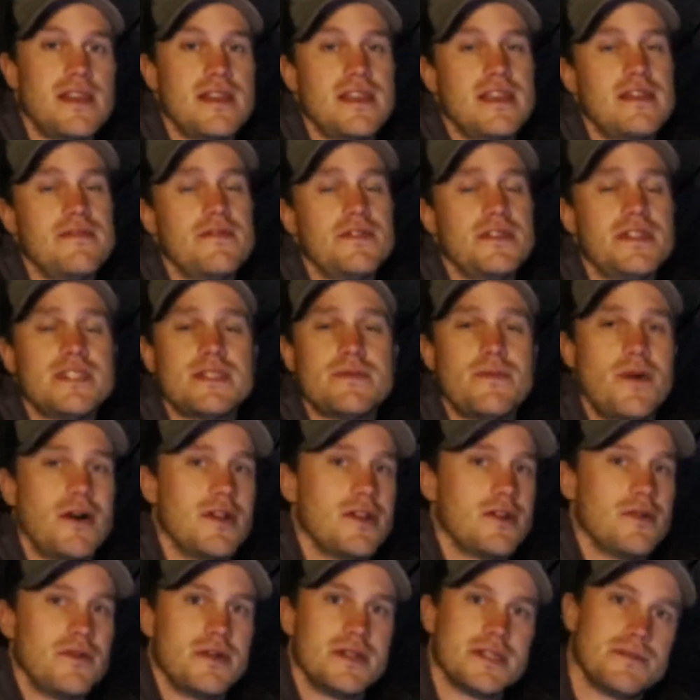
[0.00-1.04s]
Even these
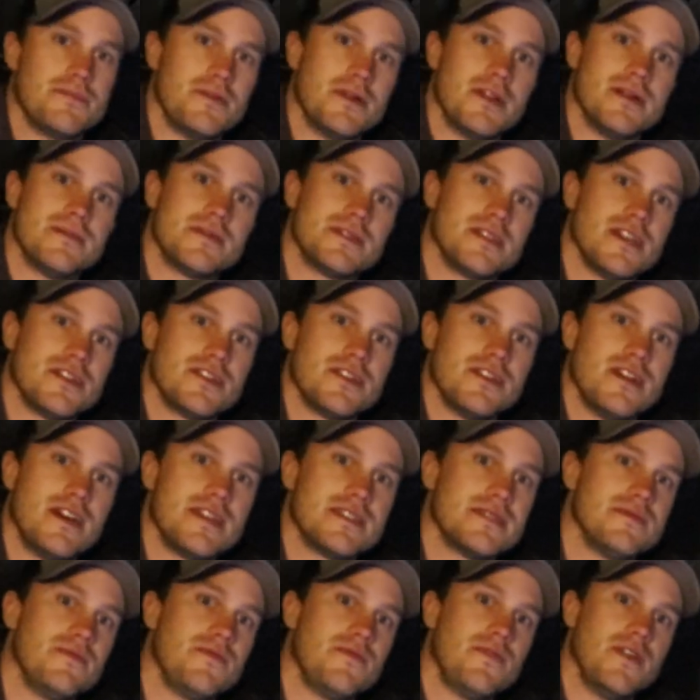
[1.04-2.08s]
smaller ones put up such an
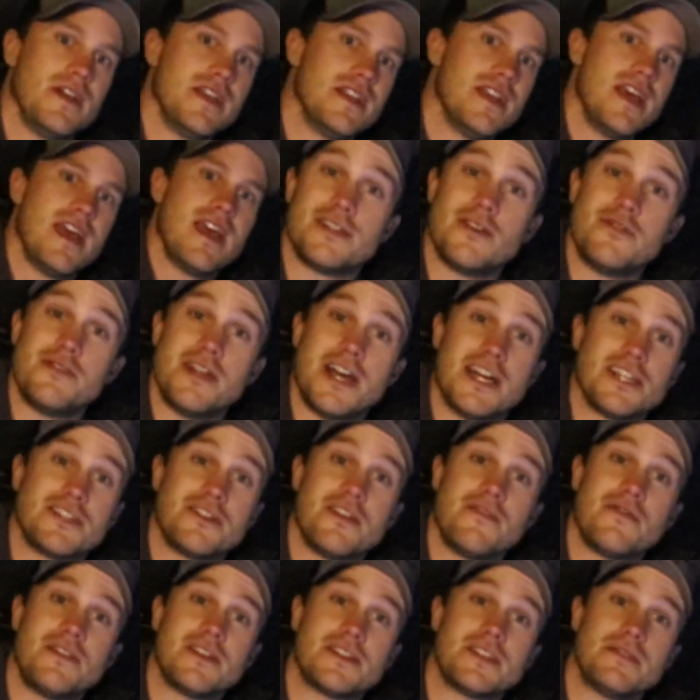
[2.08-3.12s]
awesome fight. So not
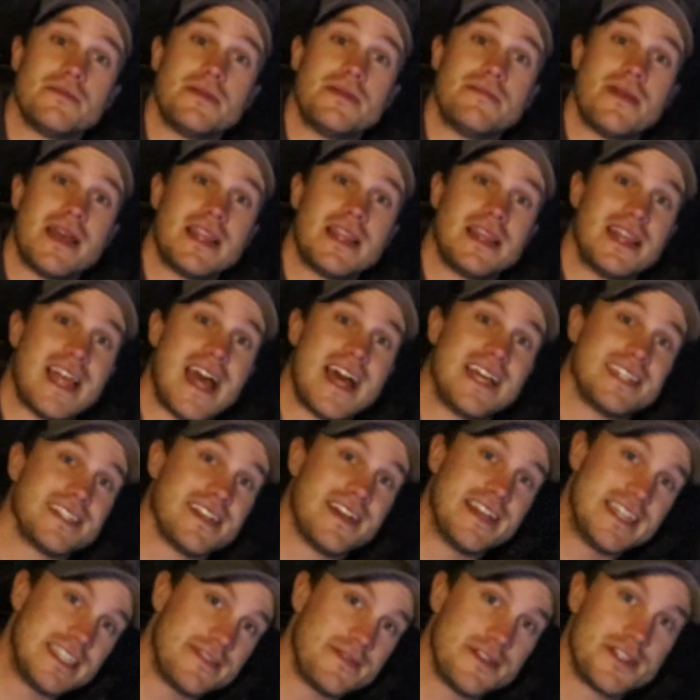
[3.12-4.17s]
sure if this will be my last
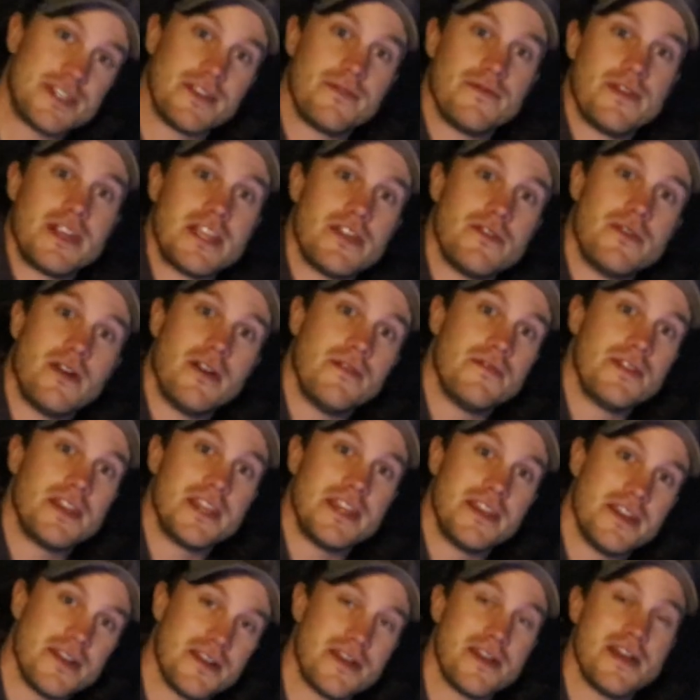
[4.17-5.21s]
ice fishing video of the
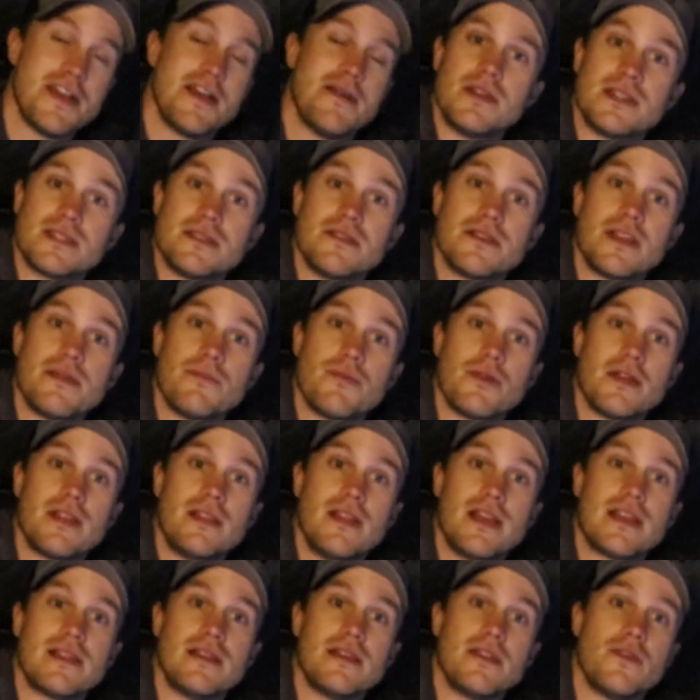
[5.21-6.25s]
year, but it's looking pretty
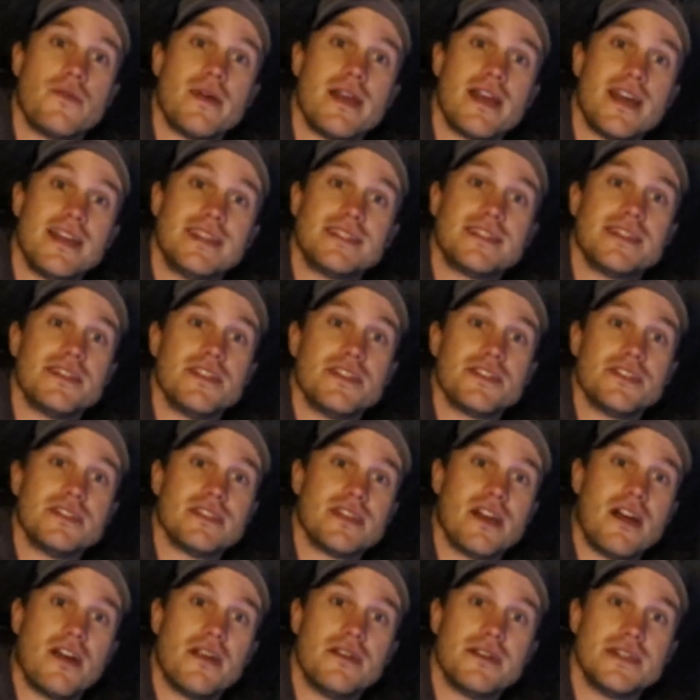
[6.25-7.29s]
likely the way ice conditions
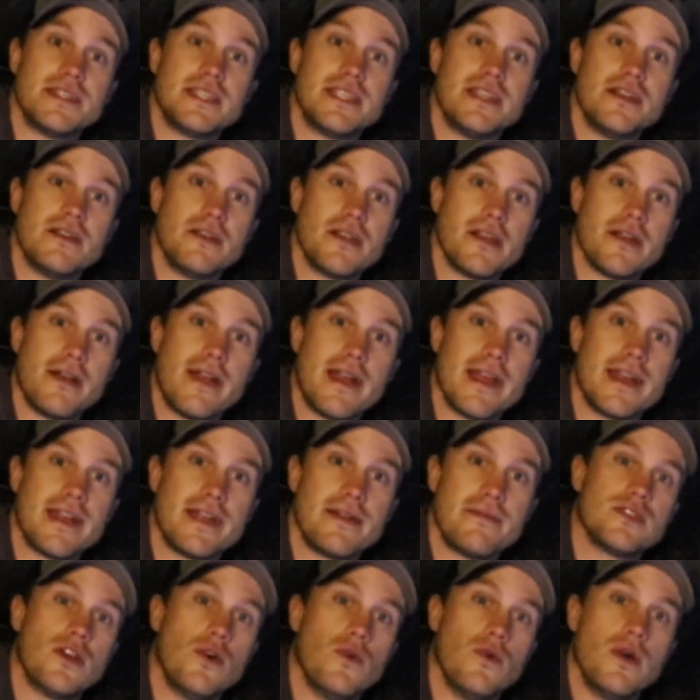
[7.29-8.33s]
are deteriorating.
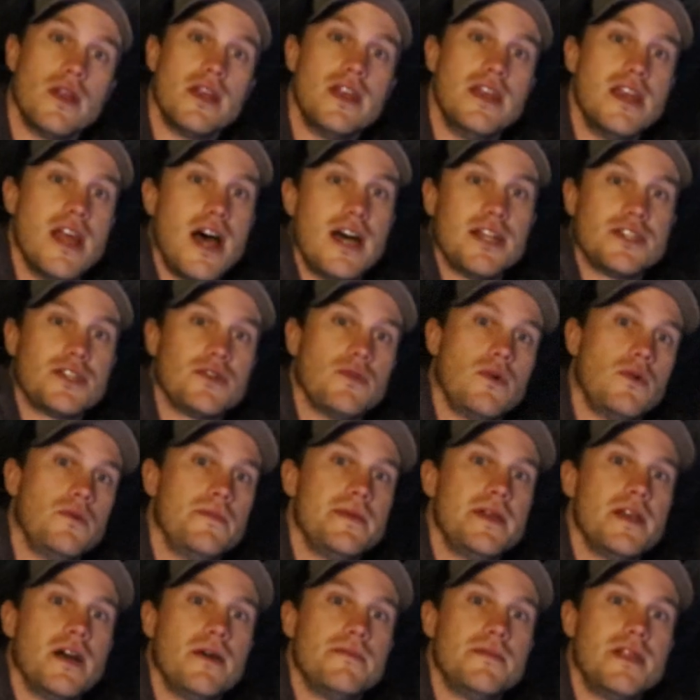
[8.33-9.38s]
So not sure what will
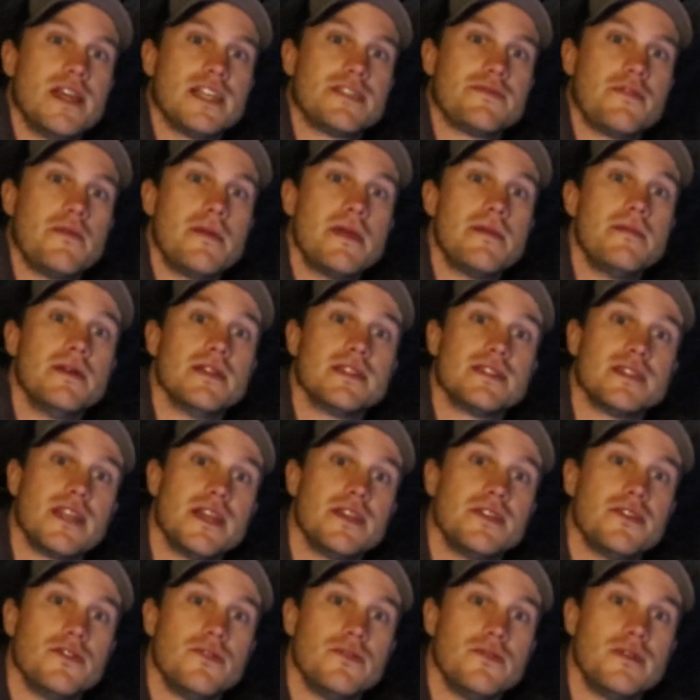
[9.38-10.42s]
be up next for me, but stay
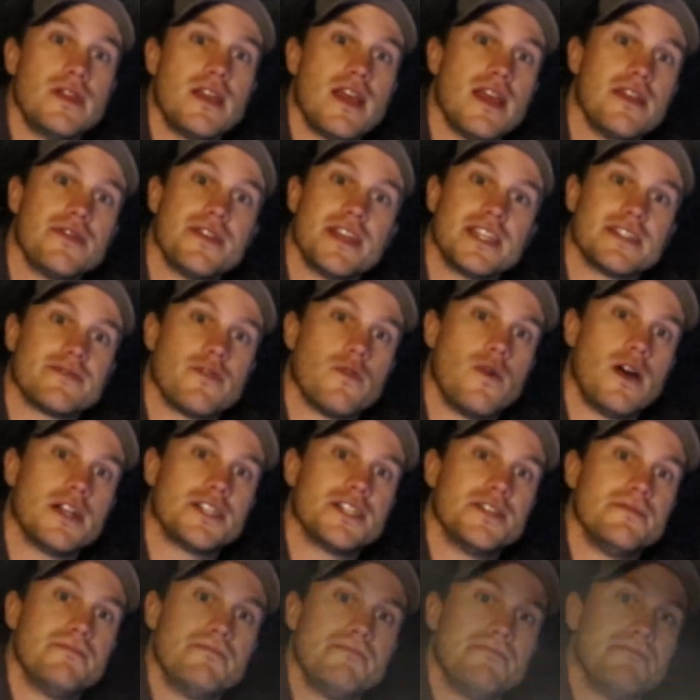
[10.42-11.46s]
tuned and thanks for watching.